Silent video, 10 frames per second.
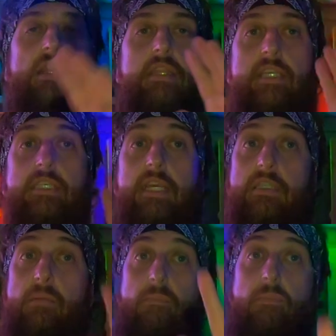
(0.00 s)
This is
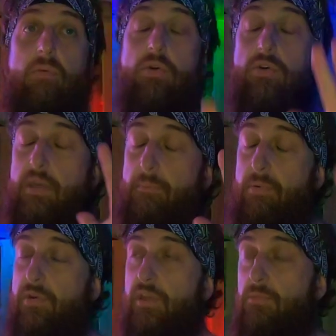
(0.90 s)
a brilliant,
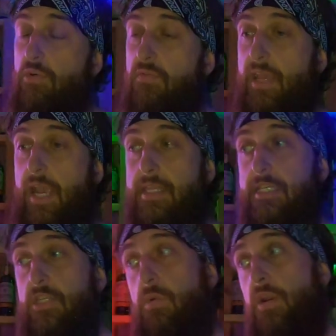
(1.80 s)
brilliant movie, and
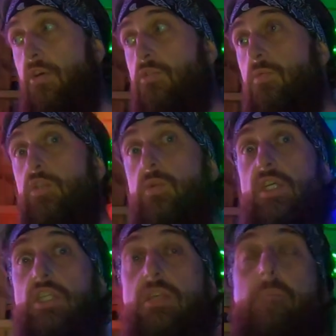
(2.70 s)
this is one of those ones where you
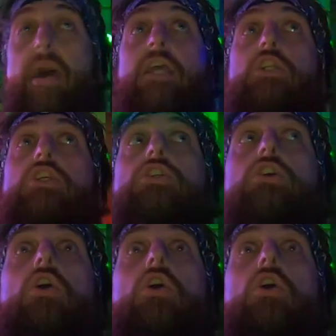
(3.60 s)
sit back and you just go,